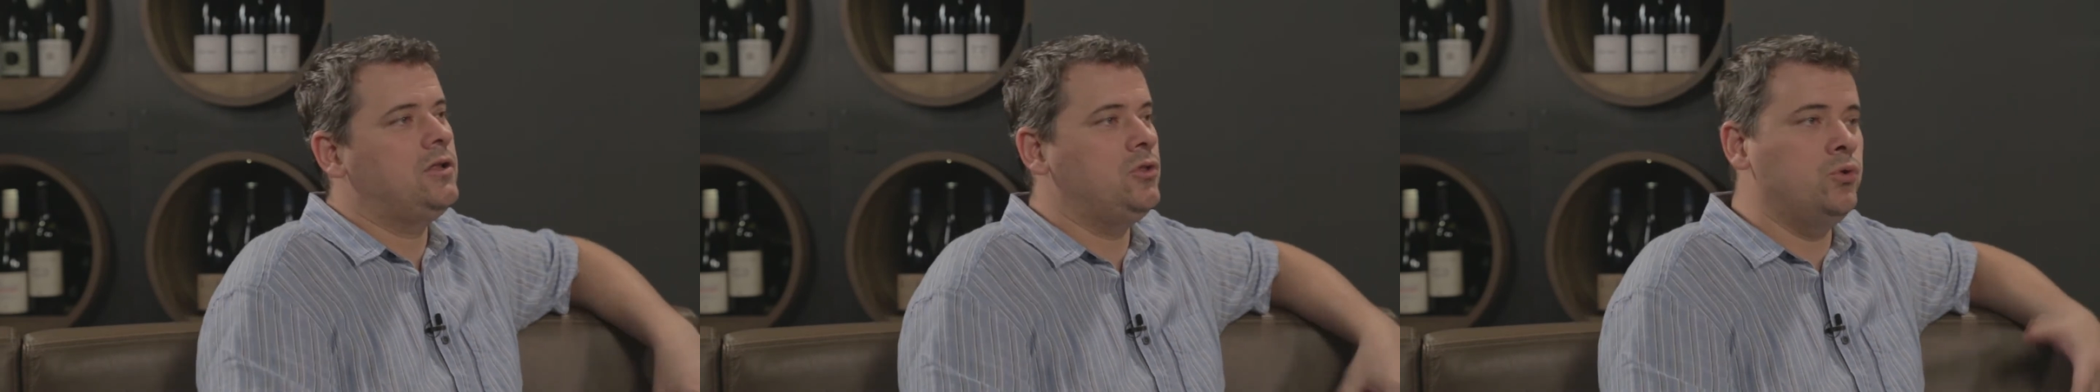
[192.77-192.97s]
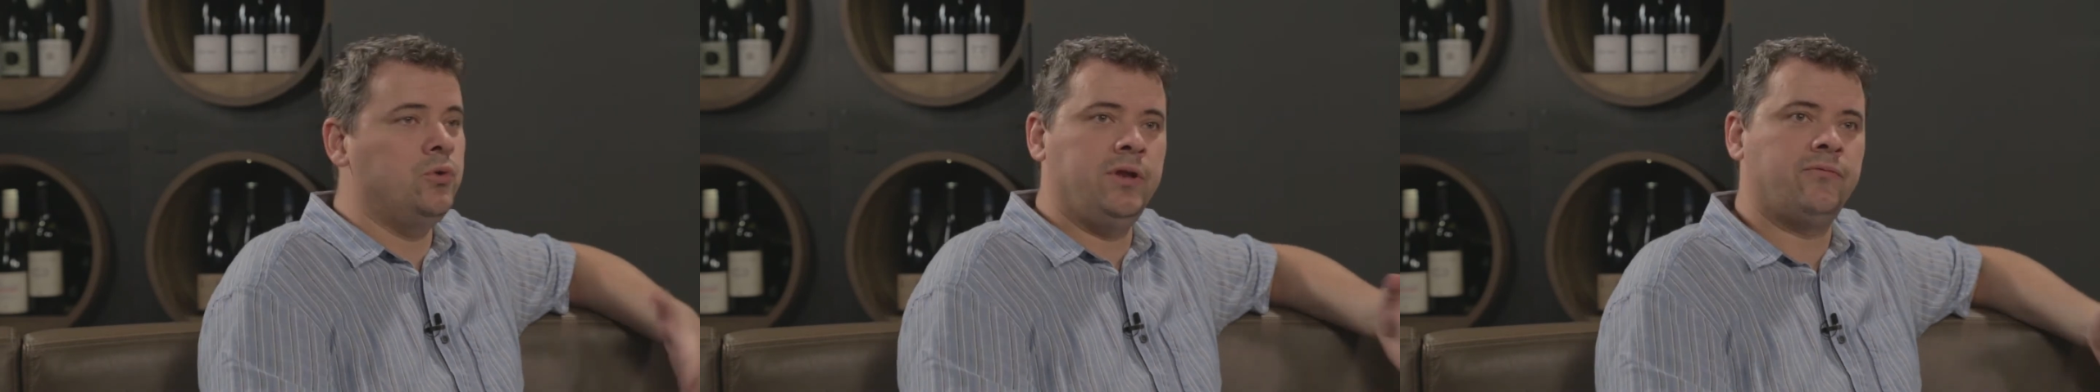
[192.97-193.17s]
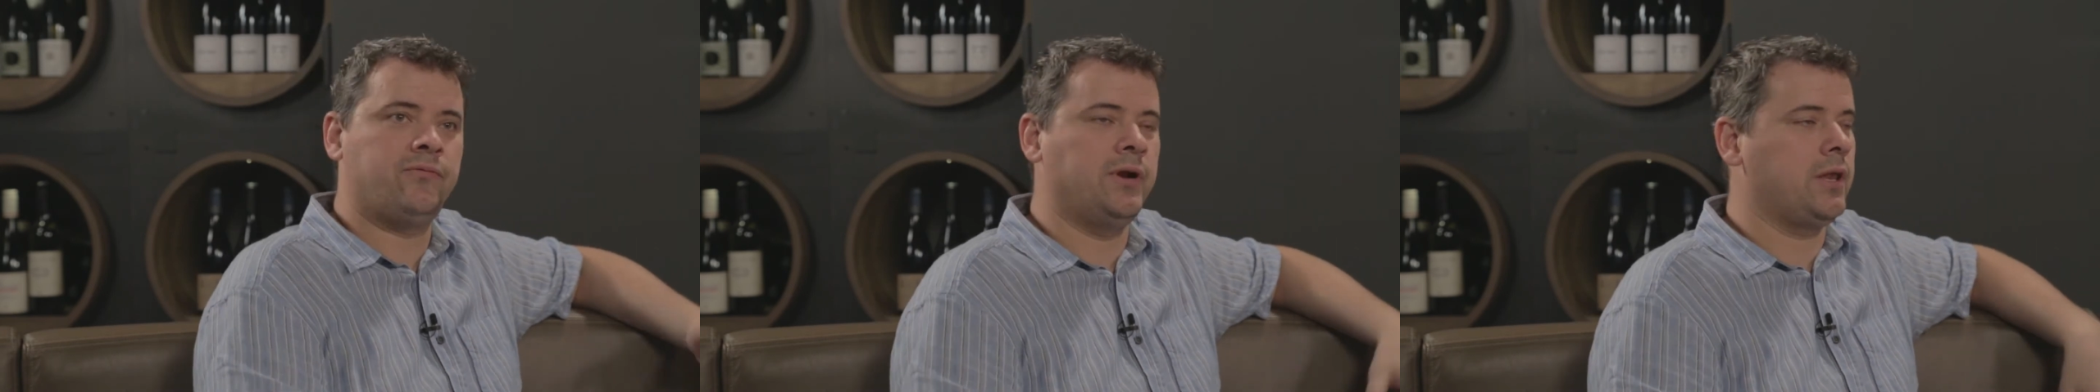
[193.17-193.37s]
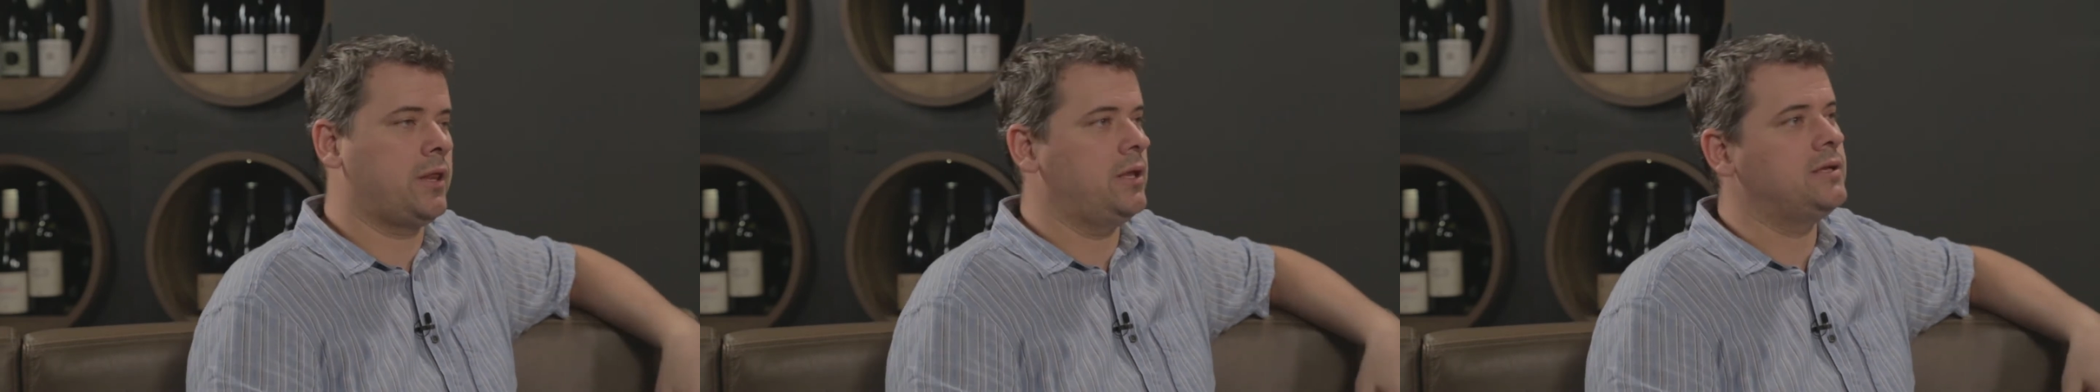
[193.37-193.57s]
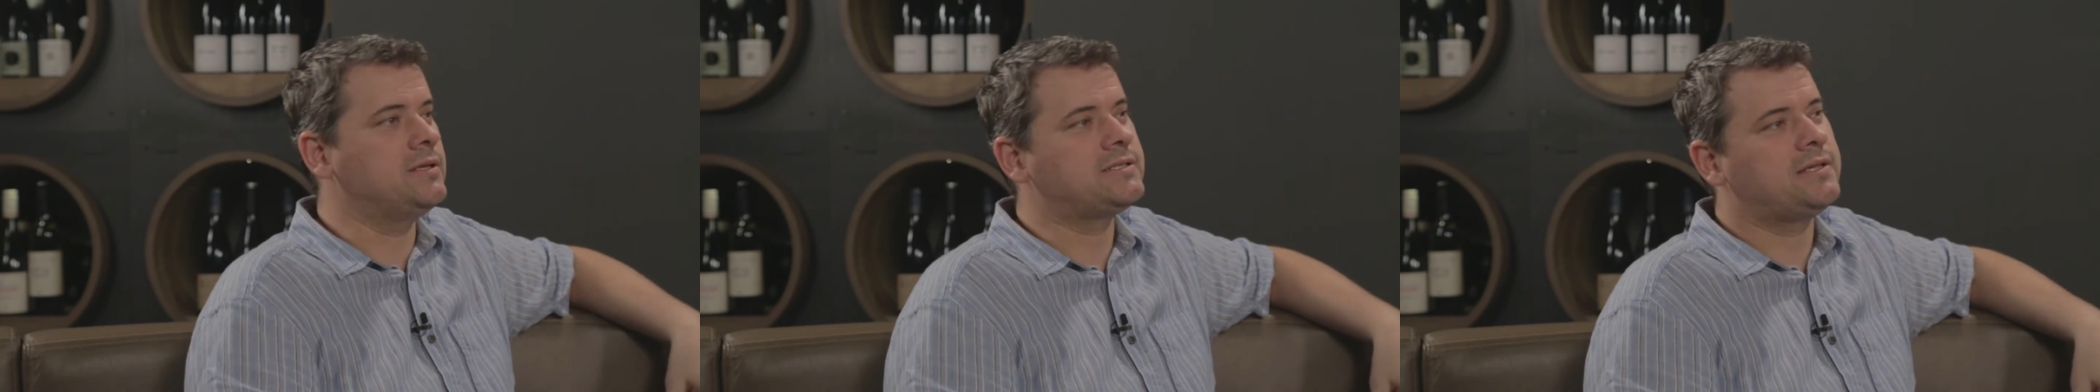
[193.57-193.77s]
do different
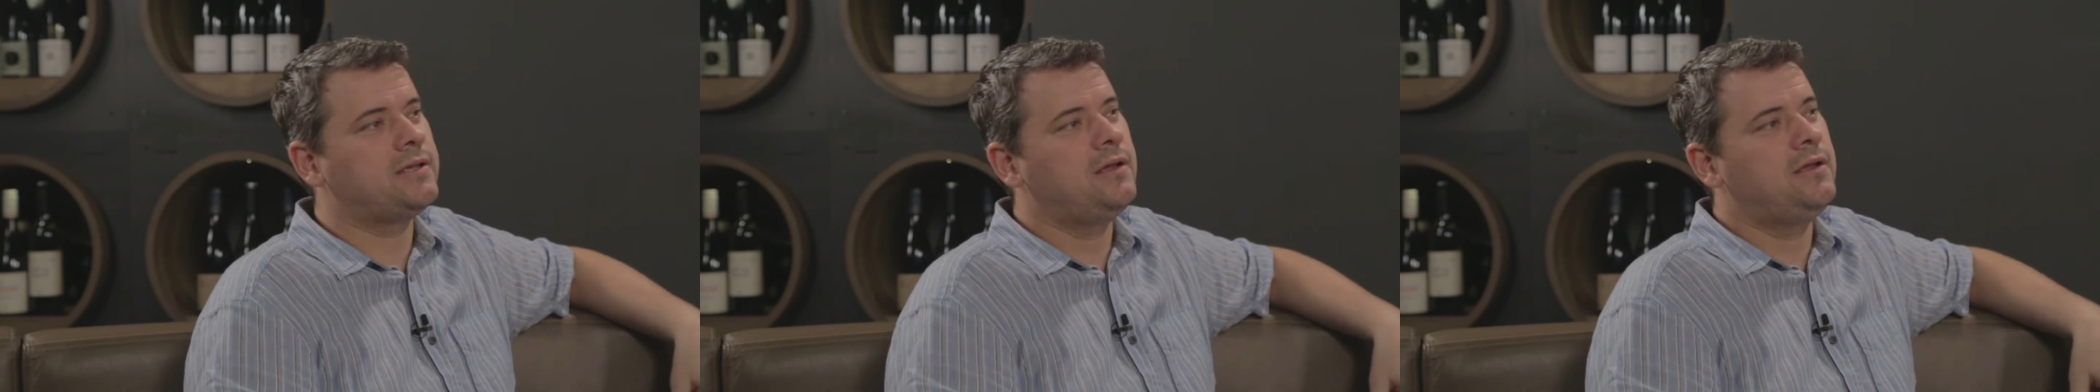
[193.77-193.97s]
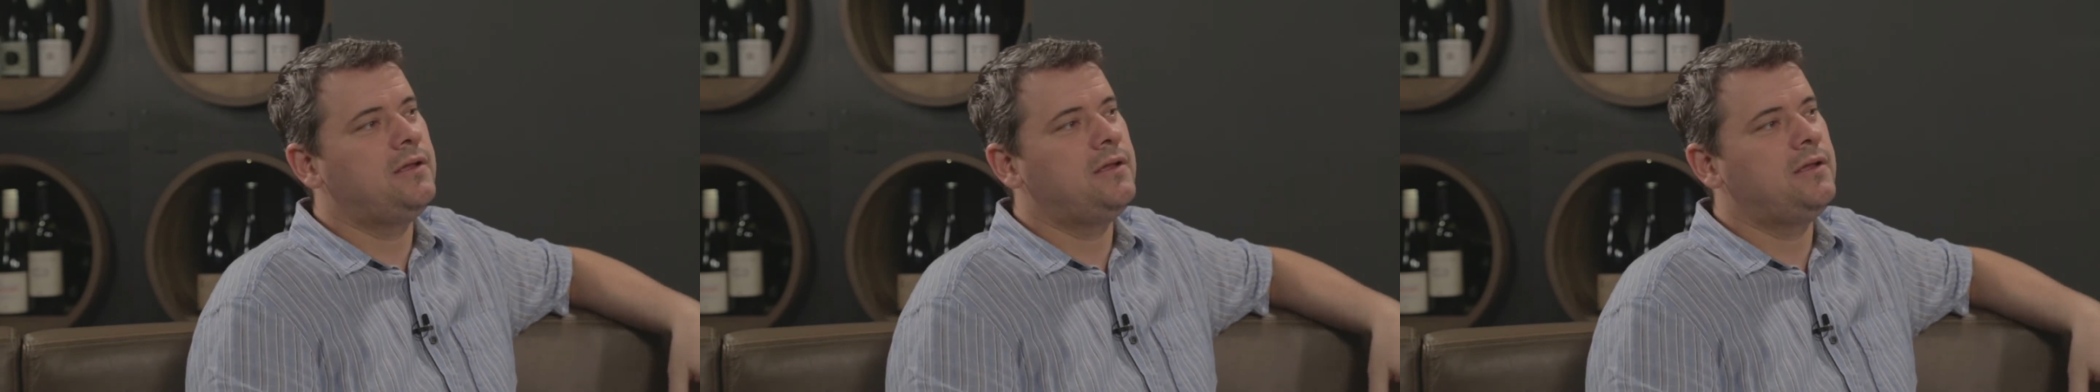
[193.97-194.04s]
things.